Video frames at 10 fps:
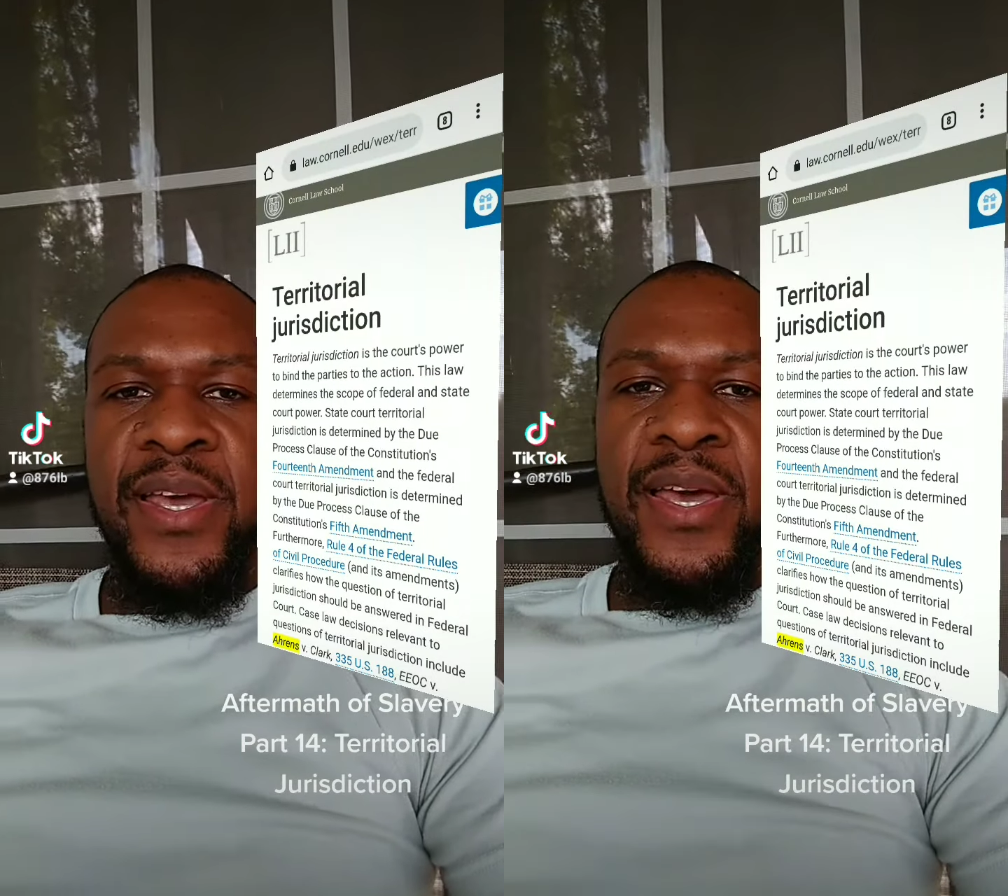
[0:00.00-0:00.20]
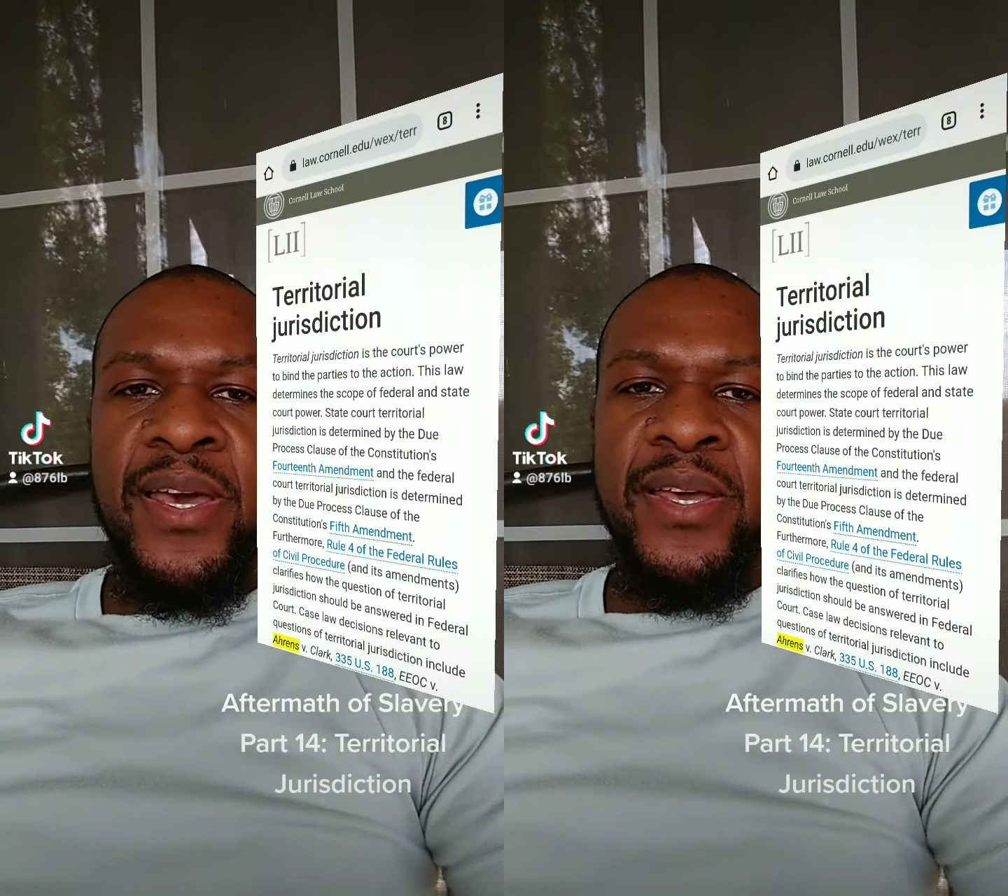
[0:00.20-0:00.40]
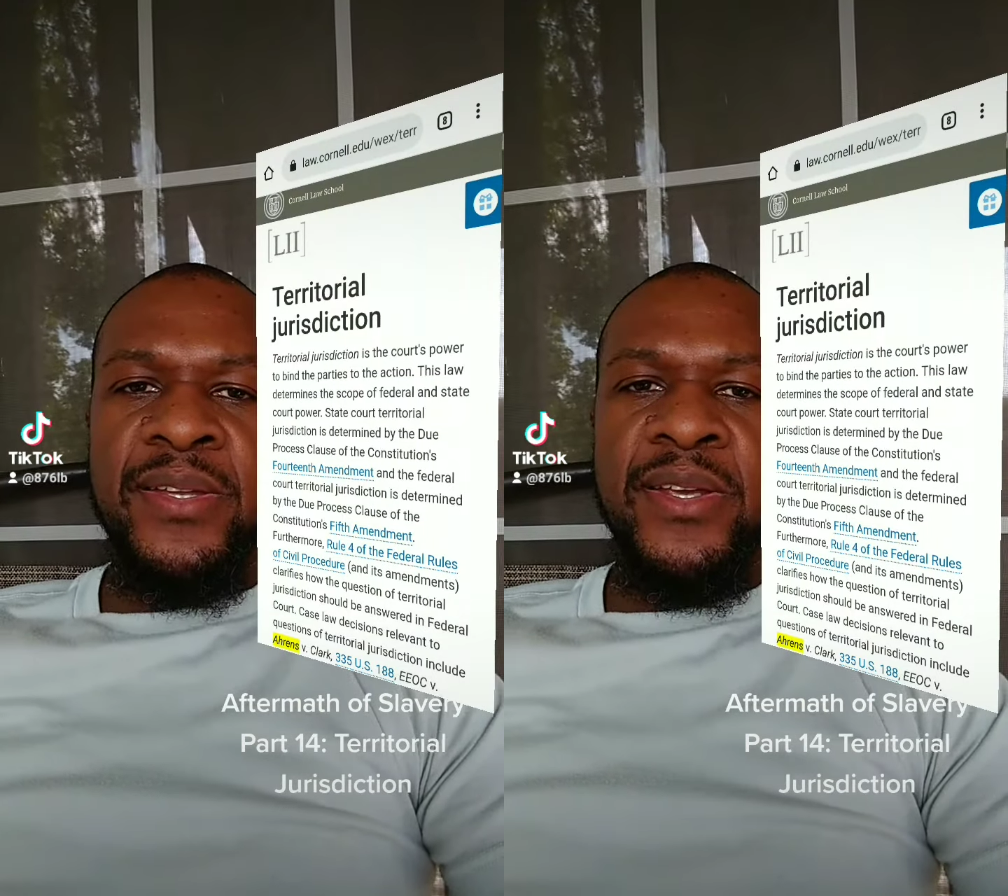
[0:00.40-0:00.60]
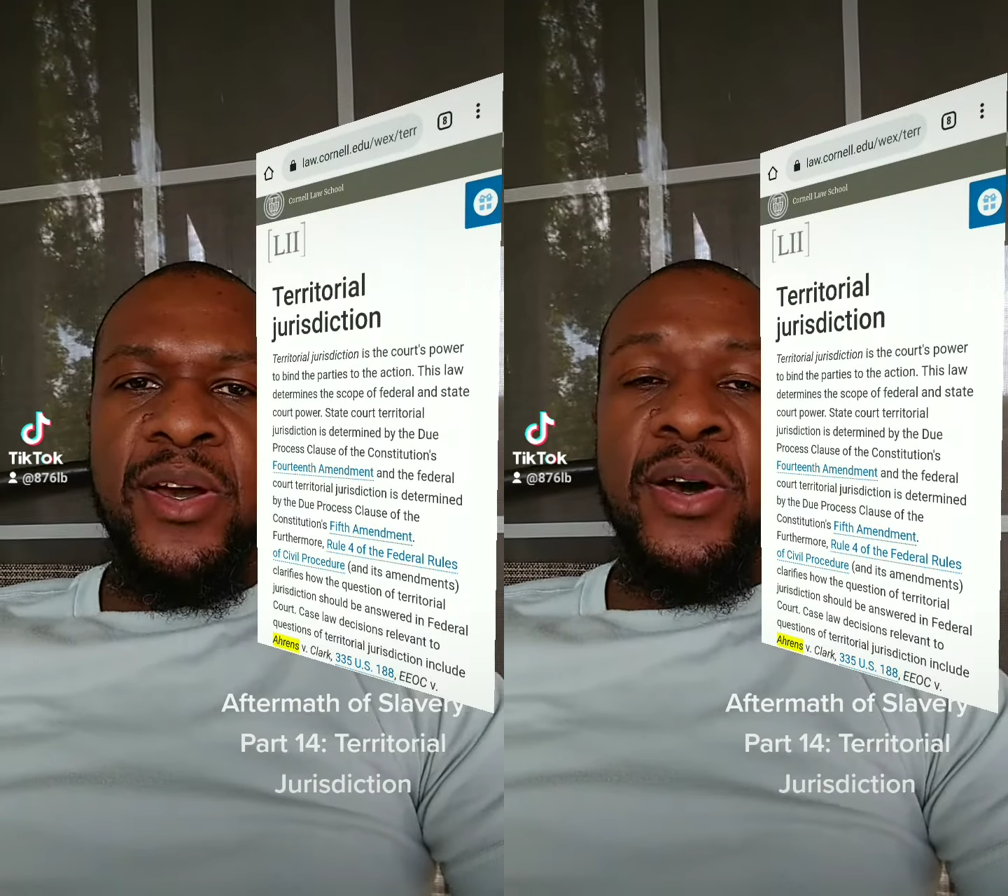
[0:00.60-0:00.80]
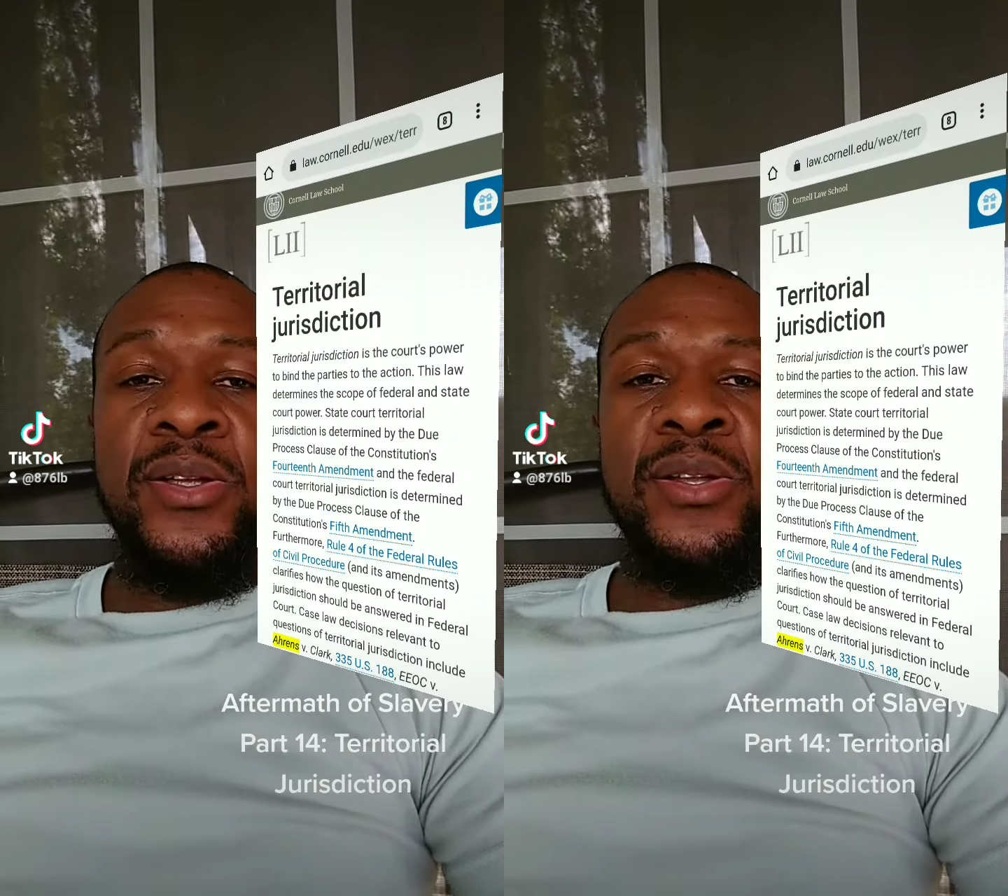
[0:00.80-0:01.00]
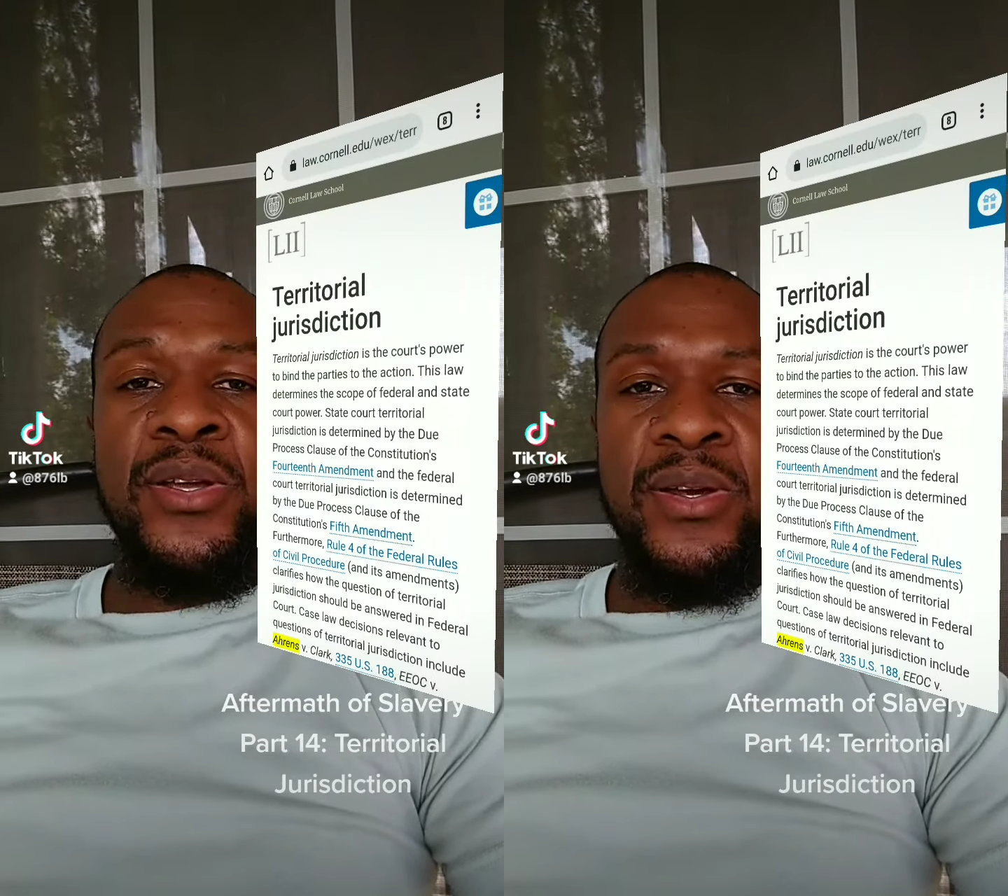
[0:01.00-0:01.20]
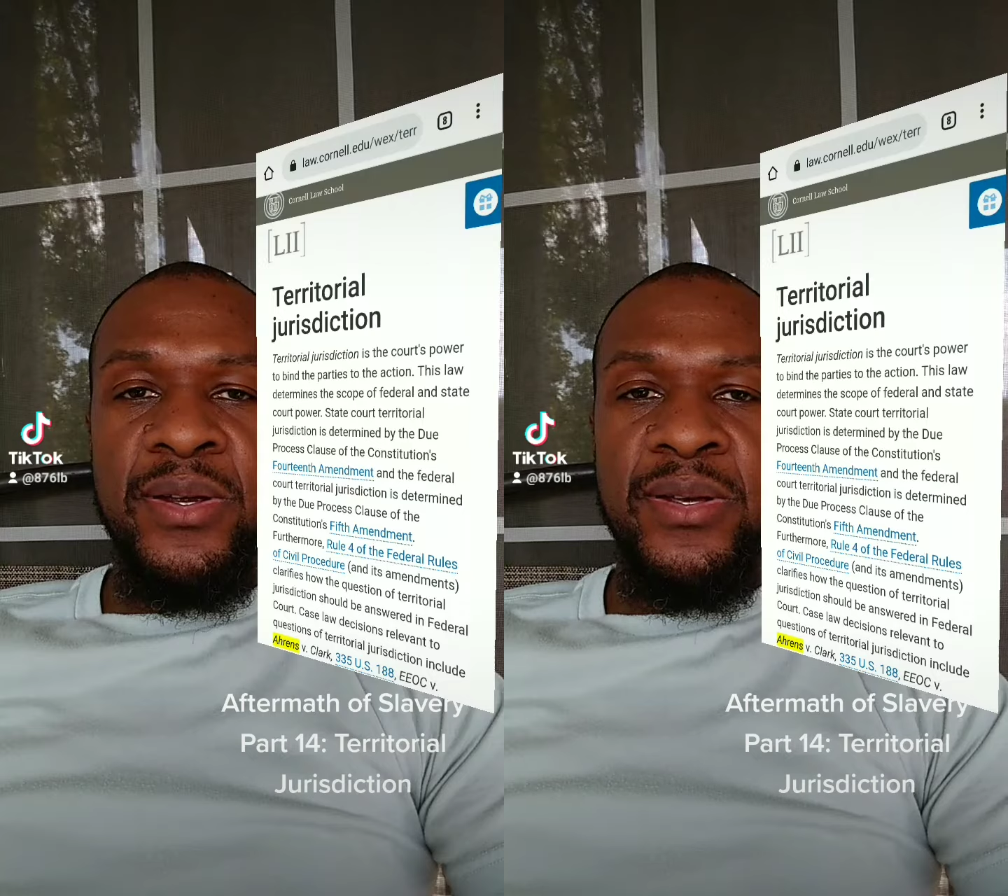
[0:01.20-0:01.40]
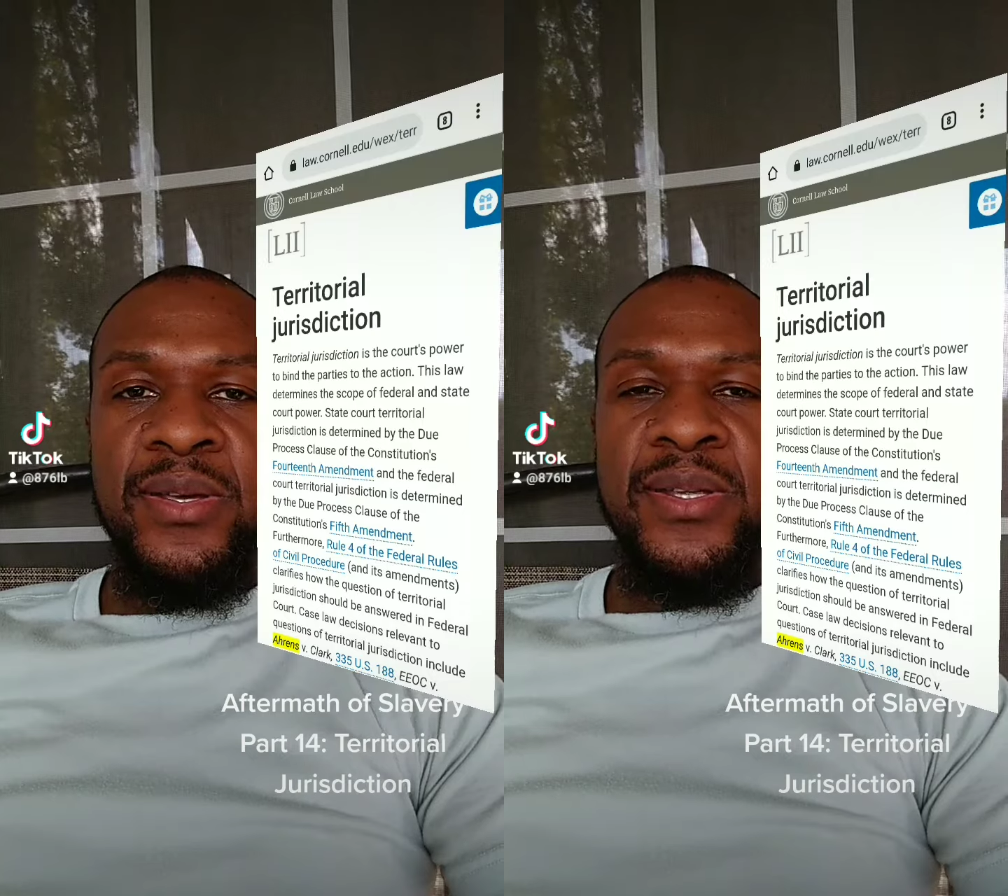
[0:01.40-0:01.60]
and
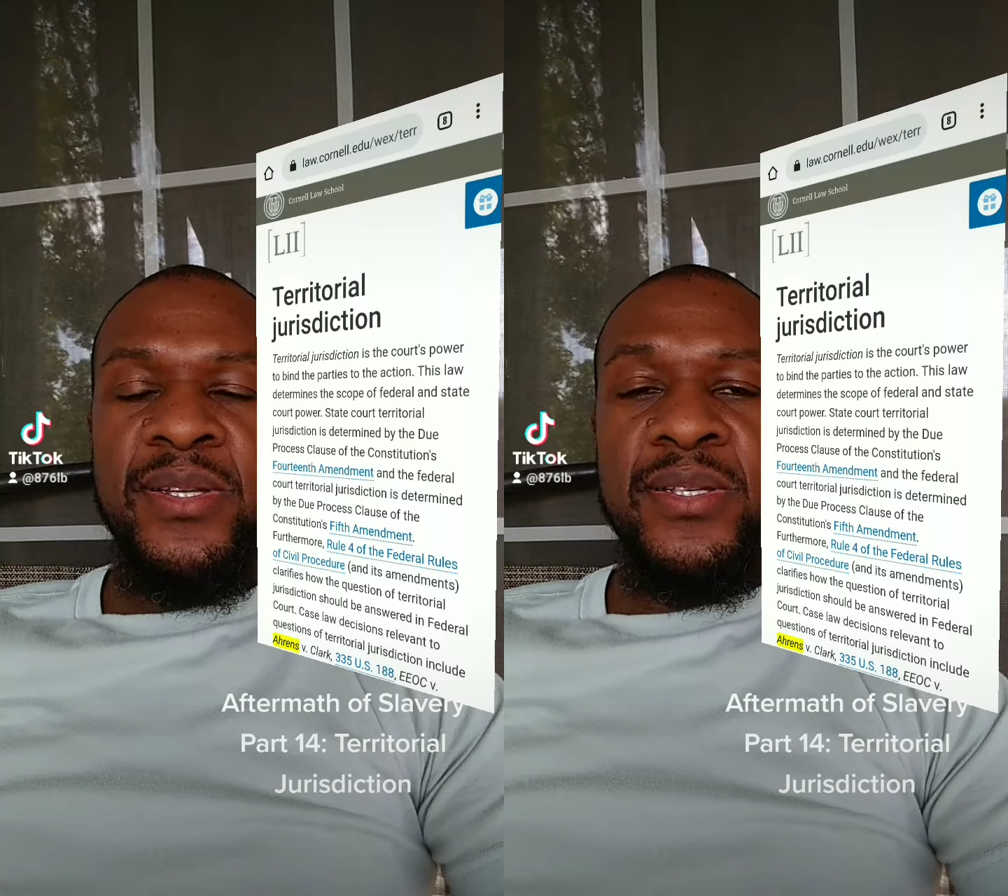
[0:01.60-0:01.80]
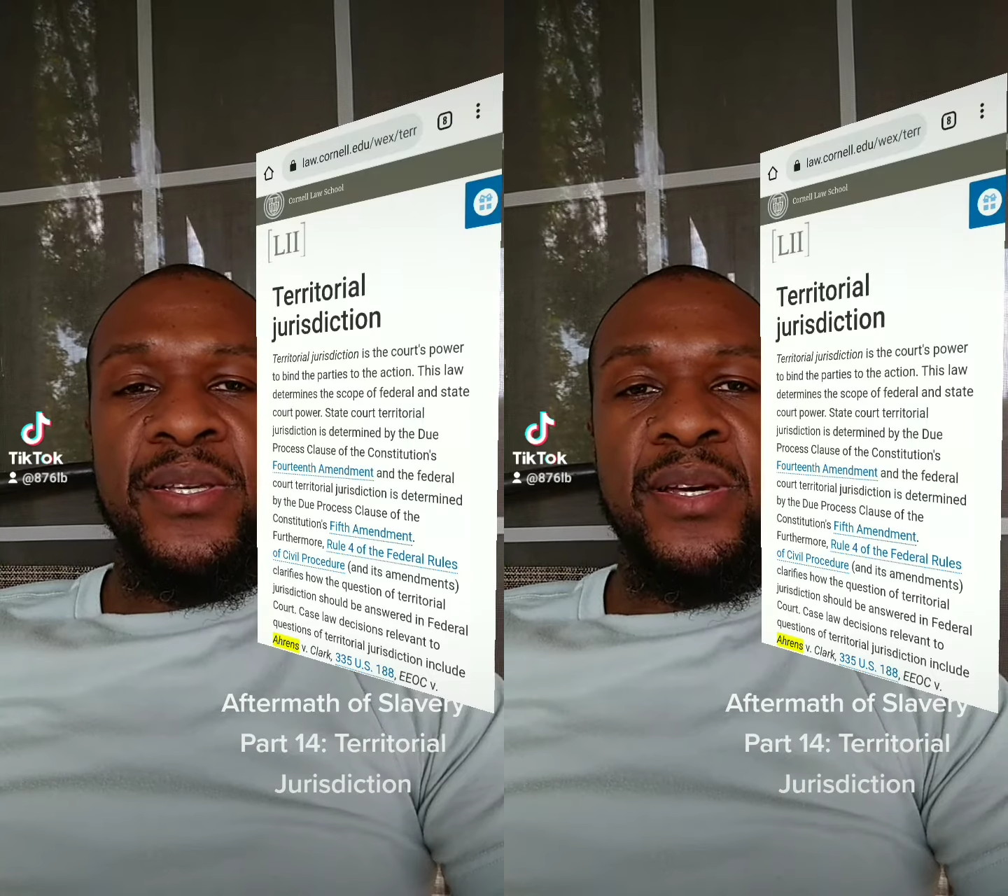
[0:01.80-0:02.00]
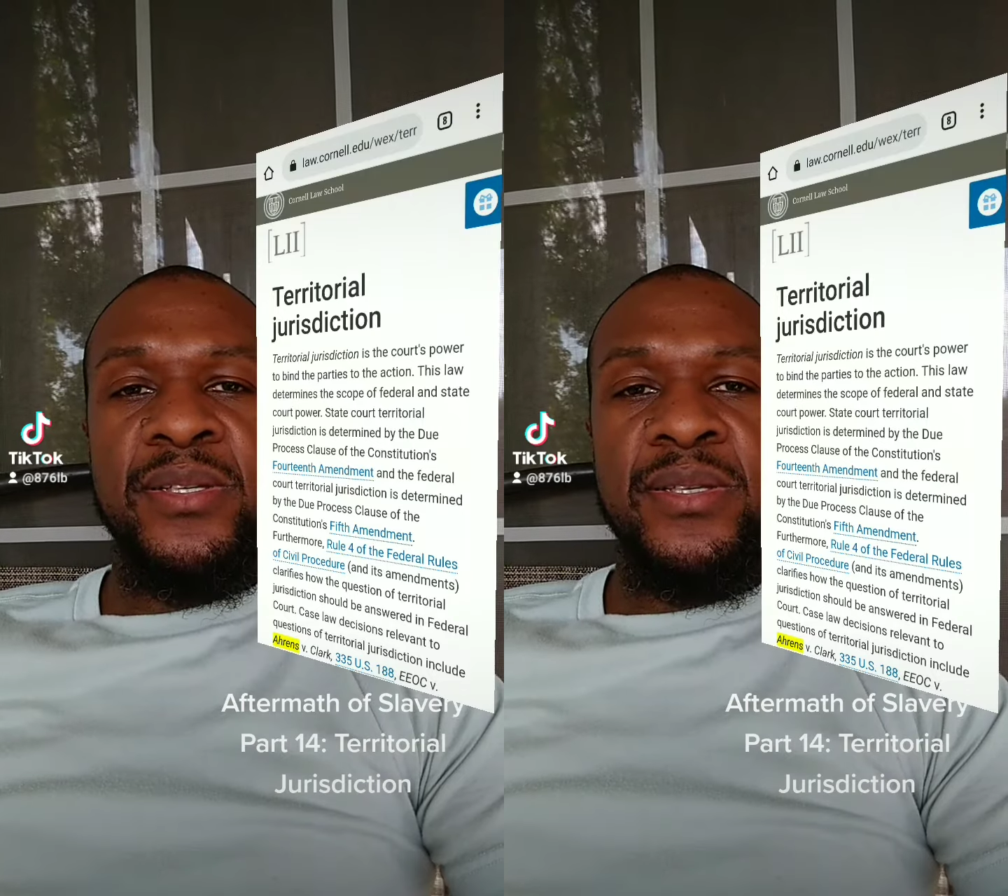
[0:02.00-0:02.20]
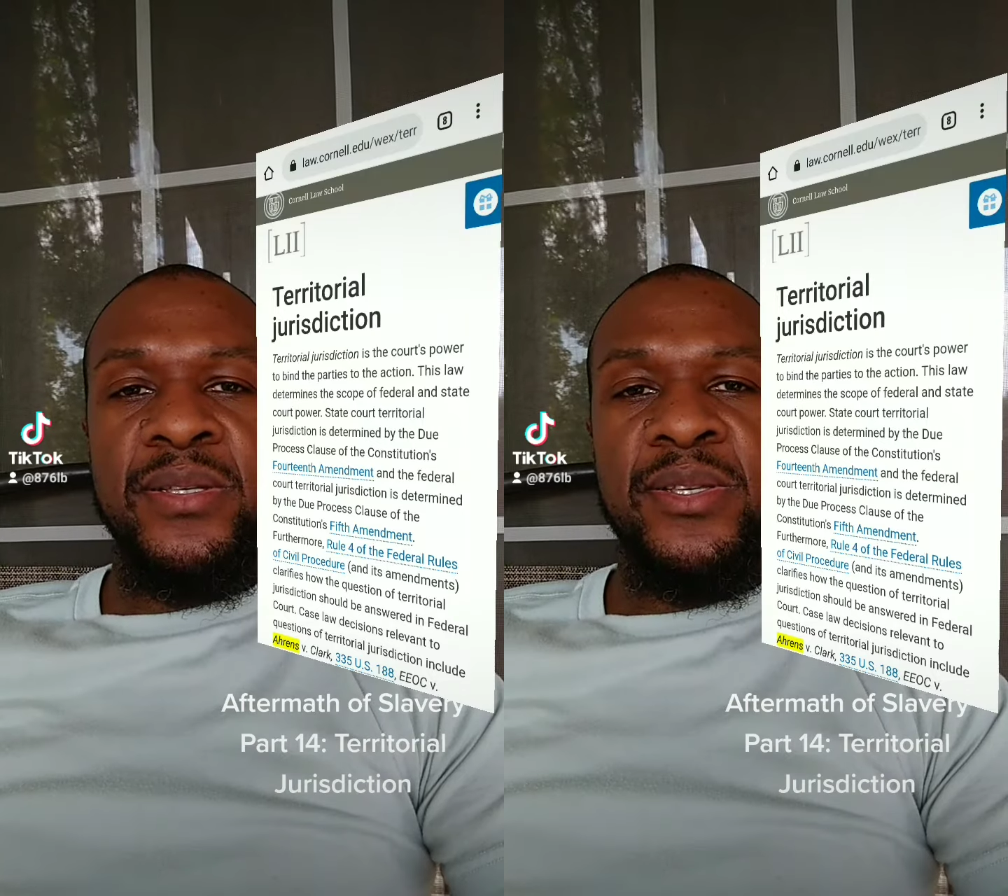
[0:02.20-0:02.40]
under-discussed